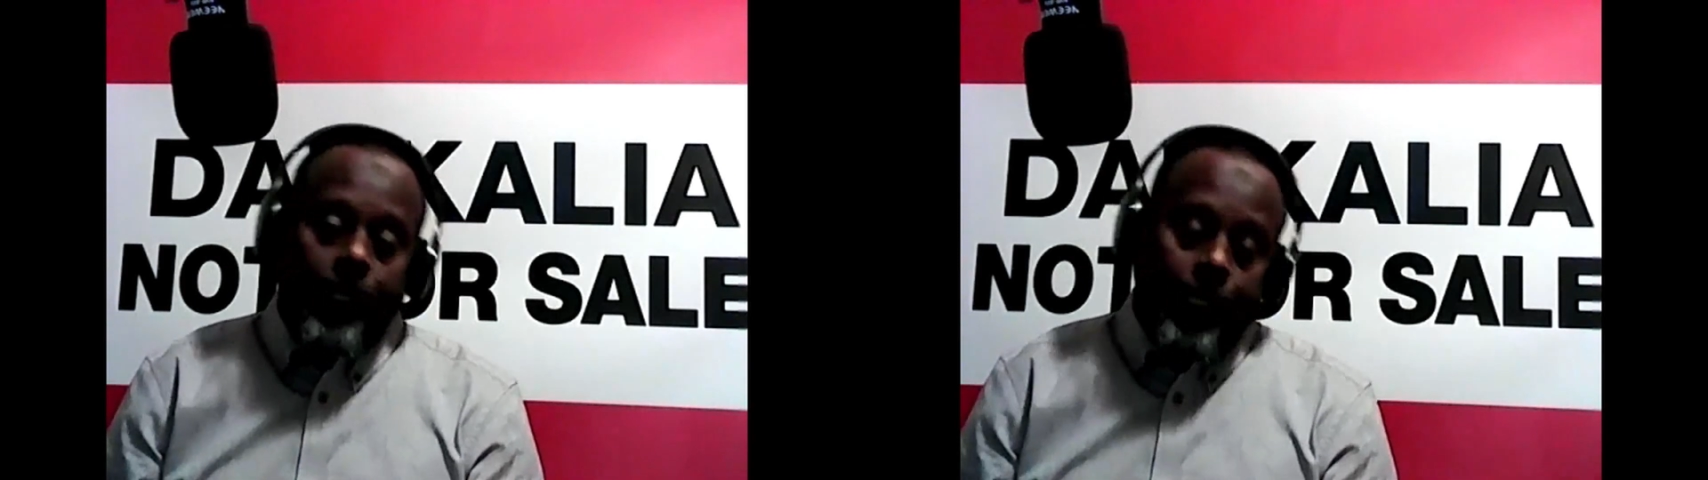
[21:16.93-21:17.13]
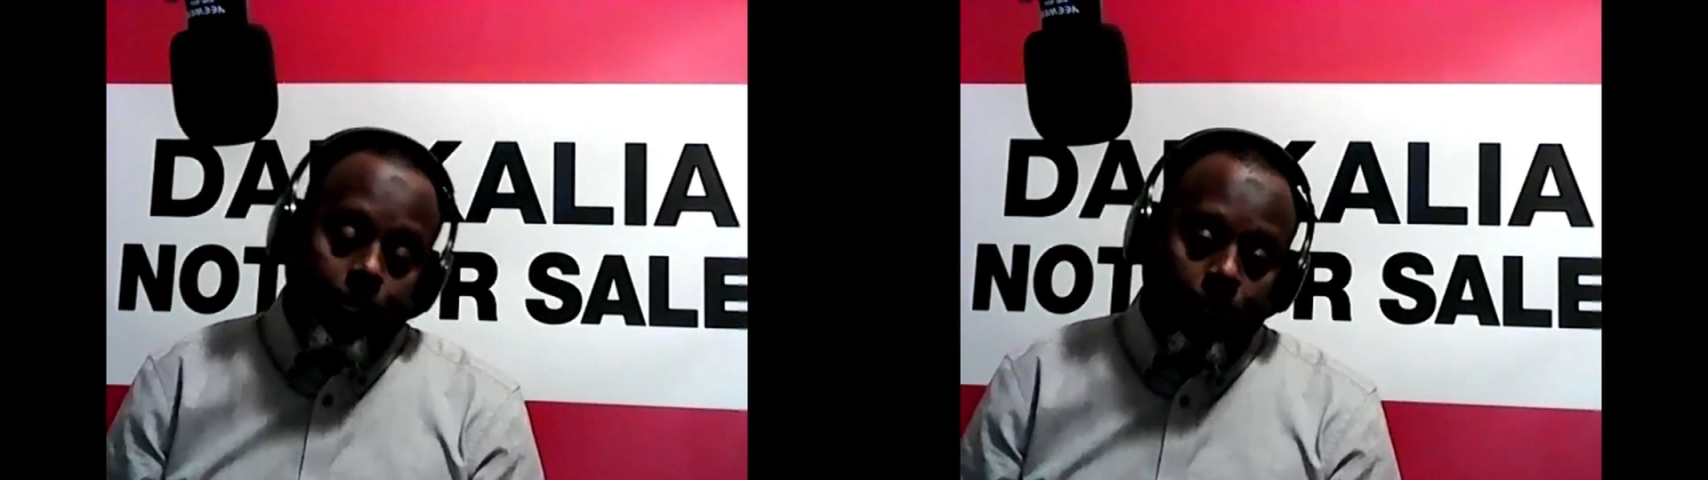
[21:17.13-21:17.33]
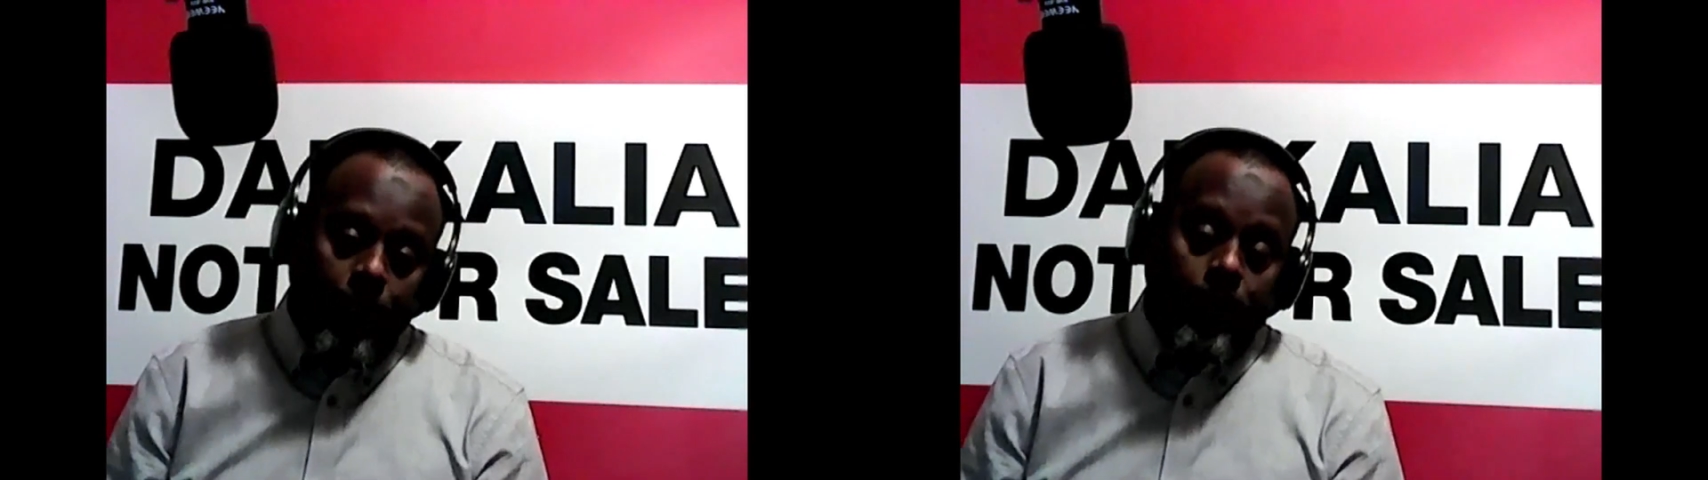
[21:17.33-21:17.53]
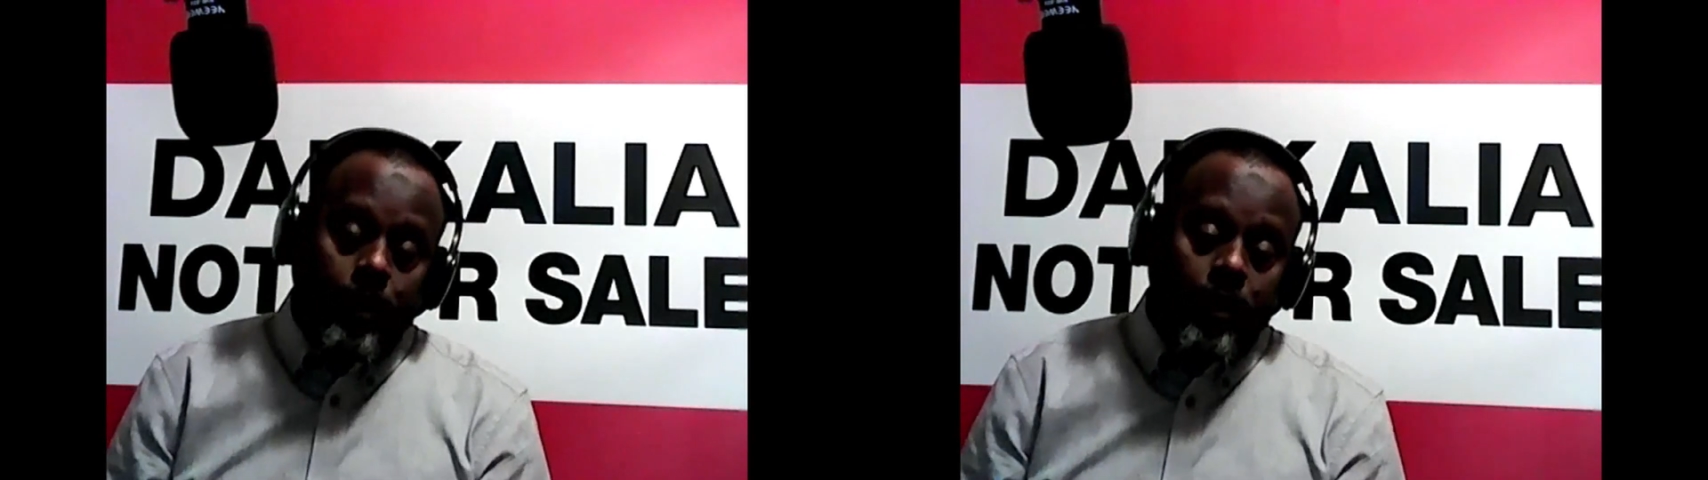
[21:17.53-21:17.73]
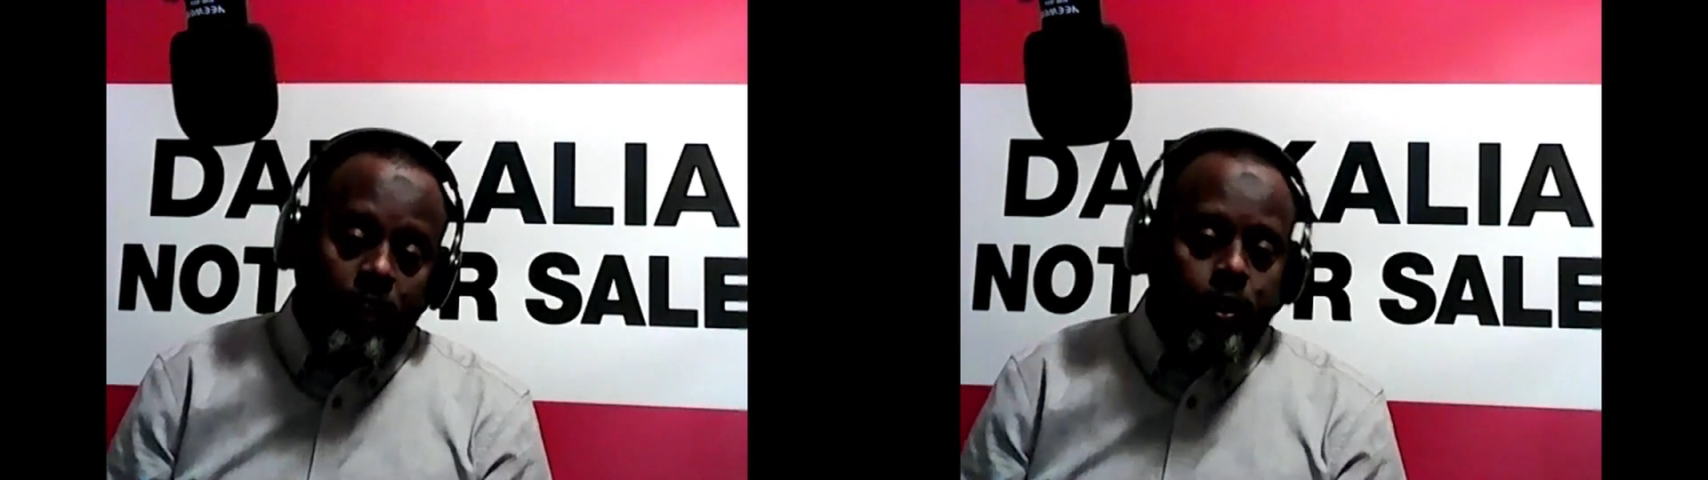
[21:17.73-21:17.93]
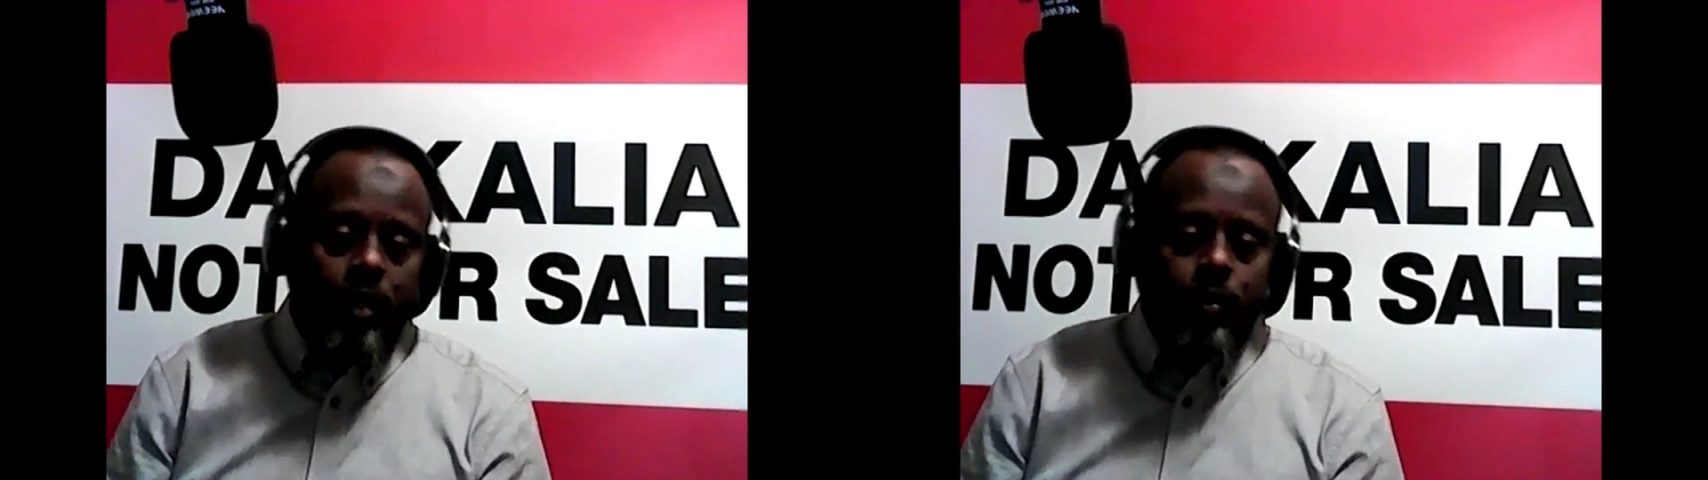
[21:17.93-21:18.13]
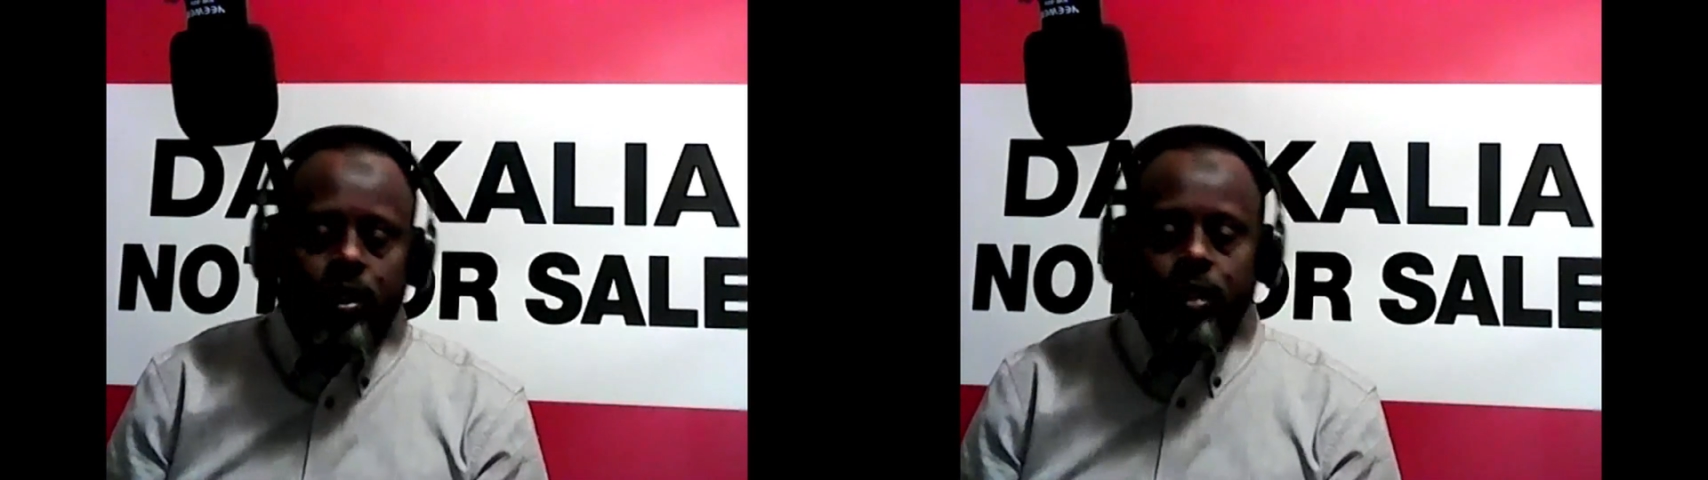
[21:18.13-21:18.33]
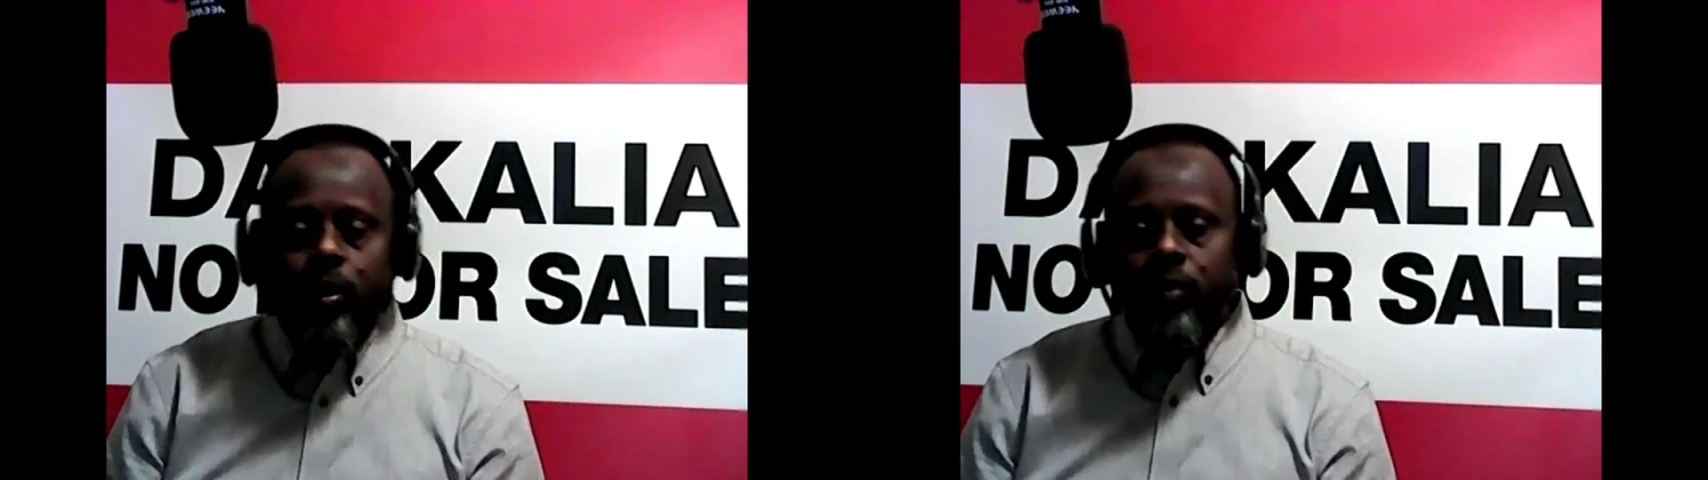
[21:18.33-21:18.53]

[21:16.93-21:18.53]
and integrity